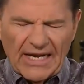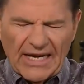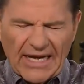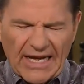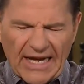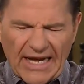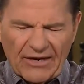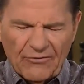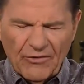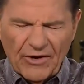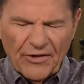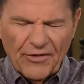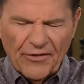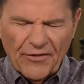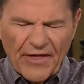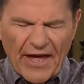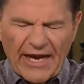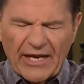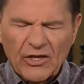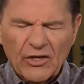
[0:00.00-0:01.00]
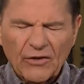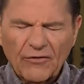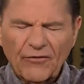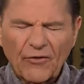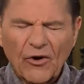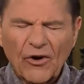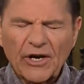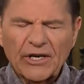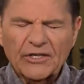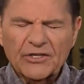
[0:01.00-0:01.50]
and we thank you
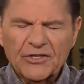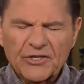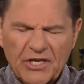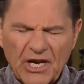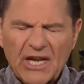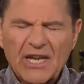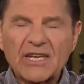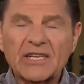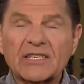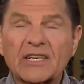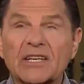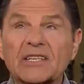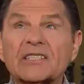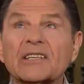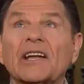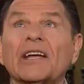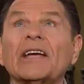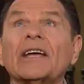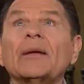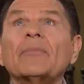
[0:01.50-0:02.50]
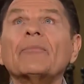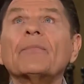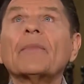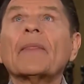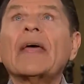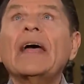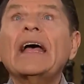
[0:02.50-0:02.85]
for it in Jesus' name.